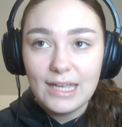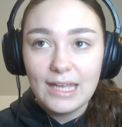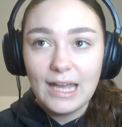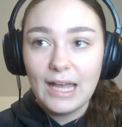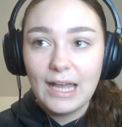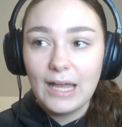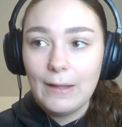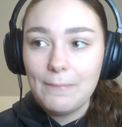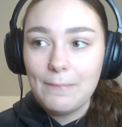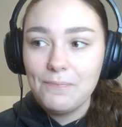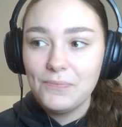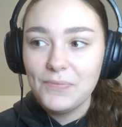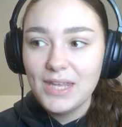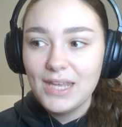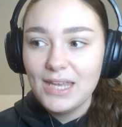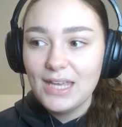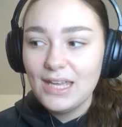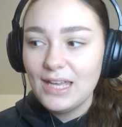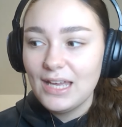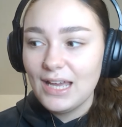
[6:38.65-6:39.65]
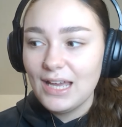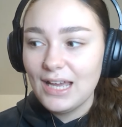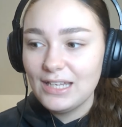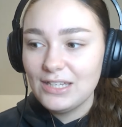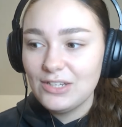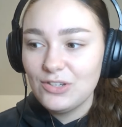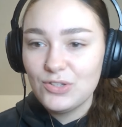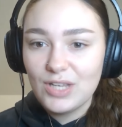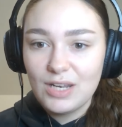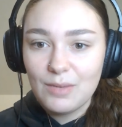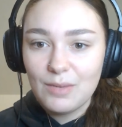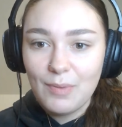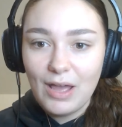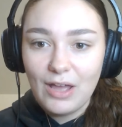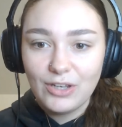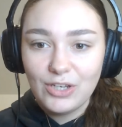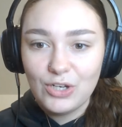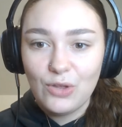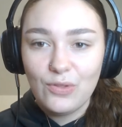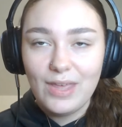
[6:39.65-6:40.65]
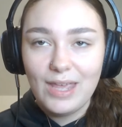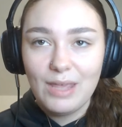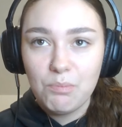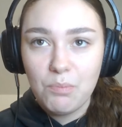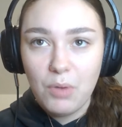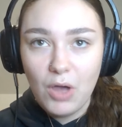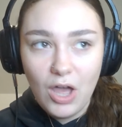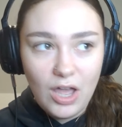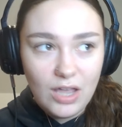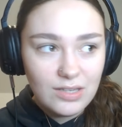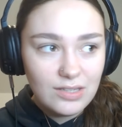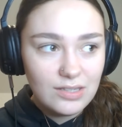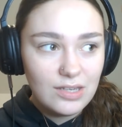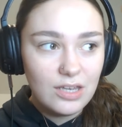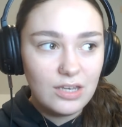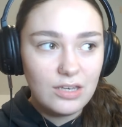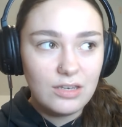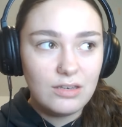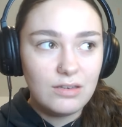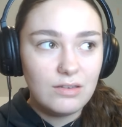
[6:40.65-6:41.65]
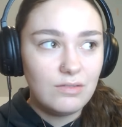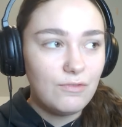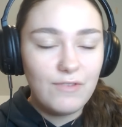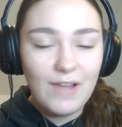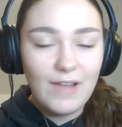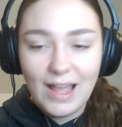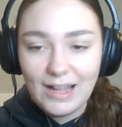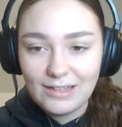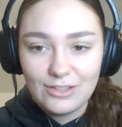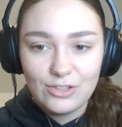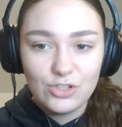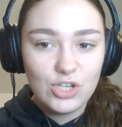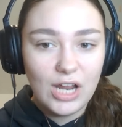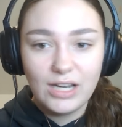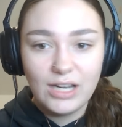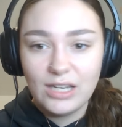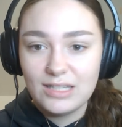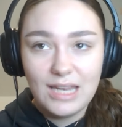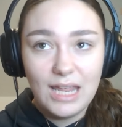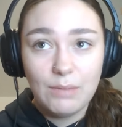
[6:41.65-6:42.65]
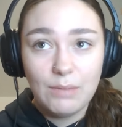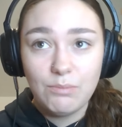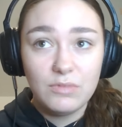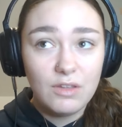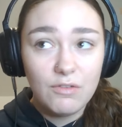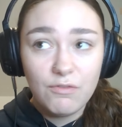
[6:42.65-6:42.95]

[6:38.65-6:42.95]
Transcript: and you said about, the in-person fans chanting his name.